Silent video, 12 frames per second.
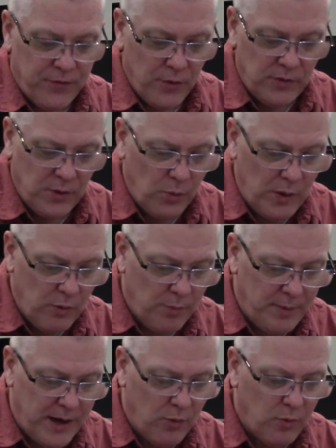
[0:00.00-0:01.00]
fruit that we
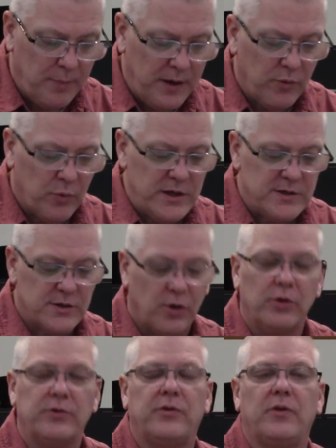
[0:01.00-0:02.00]
will bear will be the
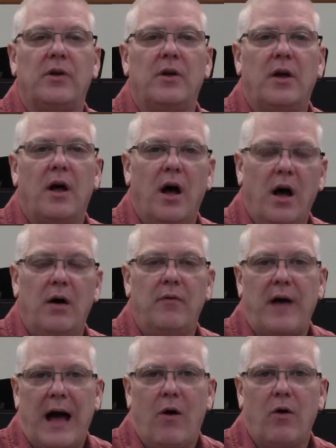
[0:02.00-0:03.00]
result
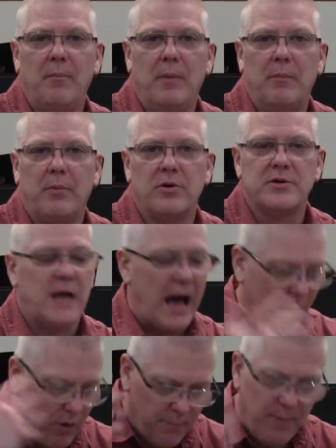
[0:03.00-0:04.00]
of our members,
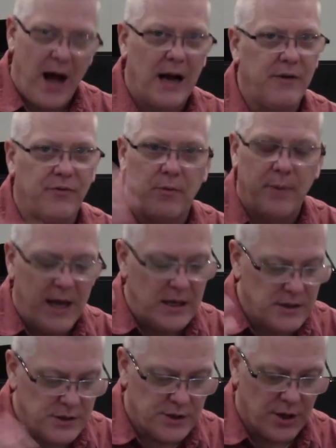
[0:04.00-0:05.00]
our body from
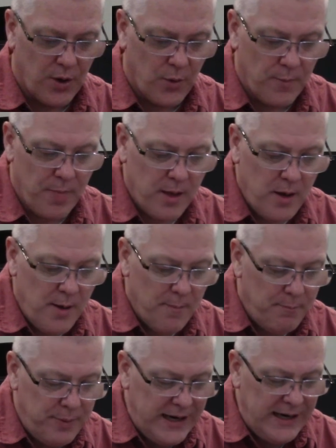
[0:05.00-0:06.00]
head to toe,
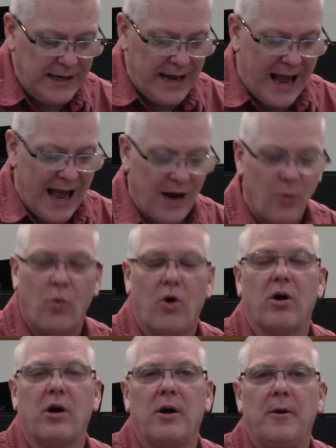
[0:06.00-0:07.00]
being at
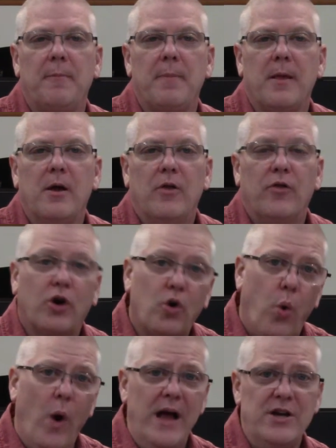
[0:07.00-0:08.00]
work. The
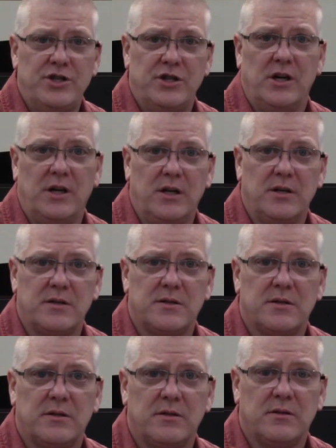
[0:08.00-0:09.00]
question
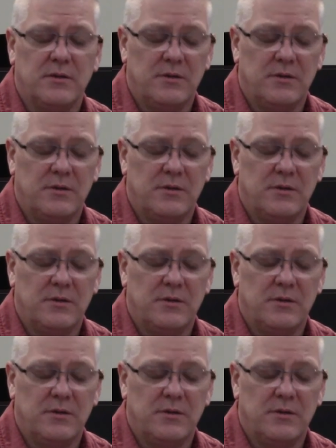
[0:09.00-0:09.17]
is,